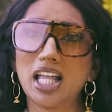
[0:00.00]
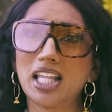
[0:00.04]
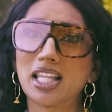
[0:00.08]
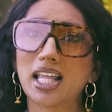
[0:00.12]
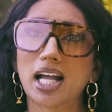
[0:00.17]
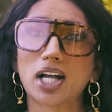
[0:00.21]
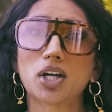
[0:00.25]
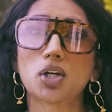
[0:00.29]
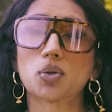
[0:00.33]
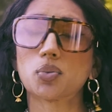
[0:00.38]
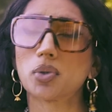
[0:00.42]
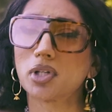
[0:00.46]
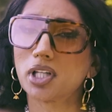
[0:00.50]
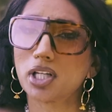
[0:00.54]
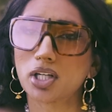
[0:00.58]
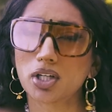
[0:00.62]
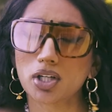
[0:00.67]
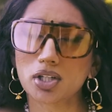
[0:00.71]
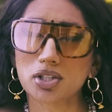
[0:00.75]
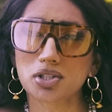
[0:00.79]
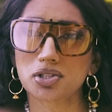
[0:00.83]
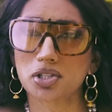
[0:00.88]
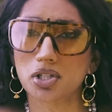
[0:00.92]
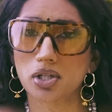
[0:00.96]
that could really
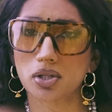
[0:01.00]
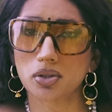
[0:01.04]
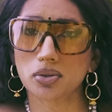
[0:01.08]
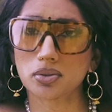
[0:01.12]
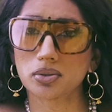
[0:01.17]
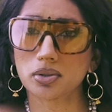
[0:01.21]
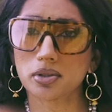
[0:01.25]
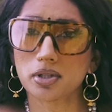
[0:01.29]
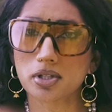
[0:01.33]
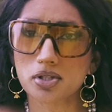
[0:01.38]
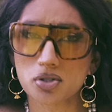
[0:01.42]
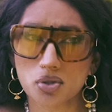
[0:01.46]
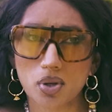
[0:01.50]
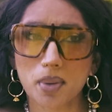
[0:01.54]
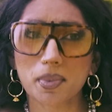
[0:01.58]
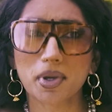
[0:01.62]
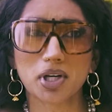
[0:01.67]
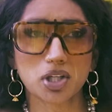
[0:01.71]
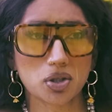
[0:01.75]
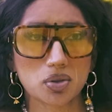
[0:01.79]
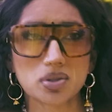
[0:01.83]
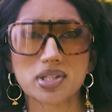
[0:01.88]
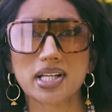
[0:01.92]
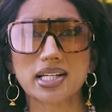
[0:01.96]
curse you. So I'm going
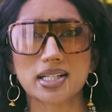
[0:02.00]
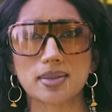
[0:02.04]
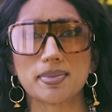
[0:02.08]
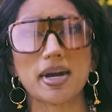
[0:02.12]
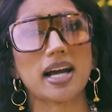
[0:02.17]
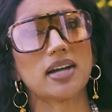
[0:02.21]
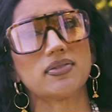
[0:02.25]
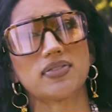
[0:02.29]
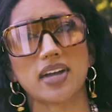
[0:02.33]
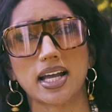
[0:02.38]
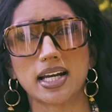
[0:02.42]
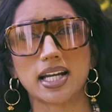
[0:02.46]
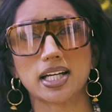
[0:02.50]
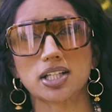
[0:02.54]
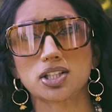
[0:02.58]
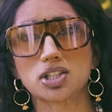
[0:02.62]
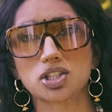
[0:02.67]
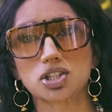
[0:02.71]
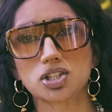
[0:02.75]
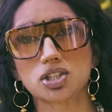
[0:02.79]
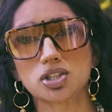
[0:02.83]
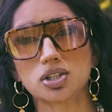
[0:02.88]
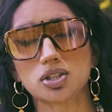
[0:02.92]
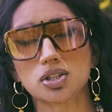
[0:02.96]
to use that to my
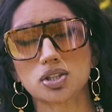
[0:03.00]
advantage.